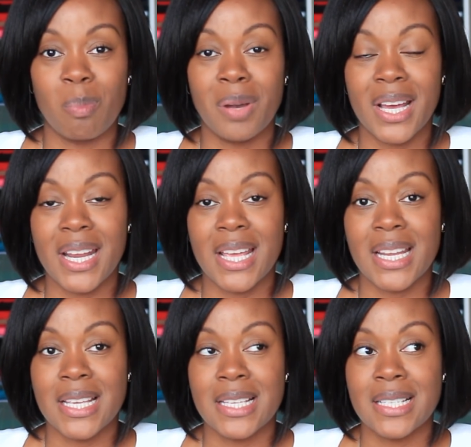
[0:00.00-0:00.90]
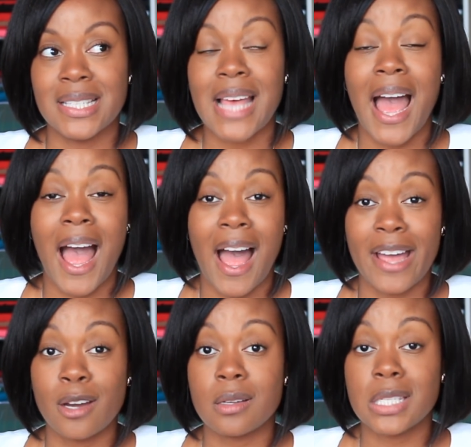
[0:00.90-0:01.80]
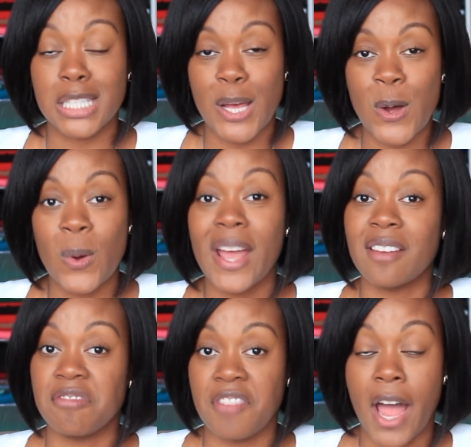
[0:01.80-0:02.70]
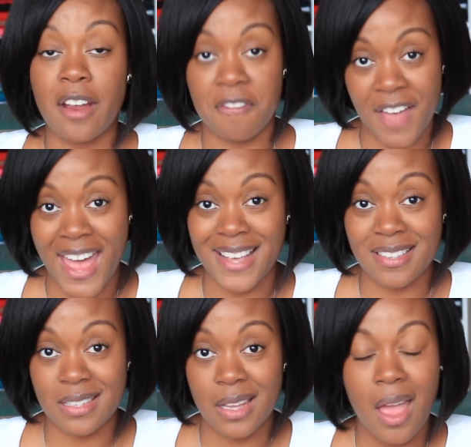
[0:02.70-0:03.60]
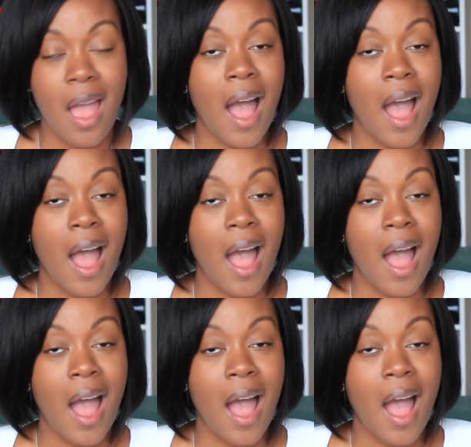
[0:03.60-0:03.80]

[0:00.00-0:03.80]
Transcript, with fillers: but it is hire slow and fire fast.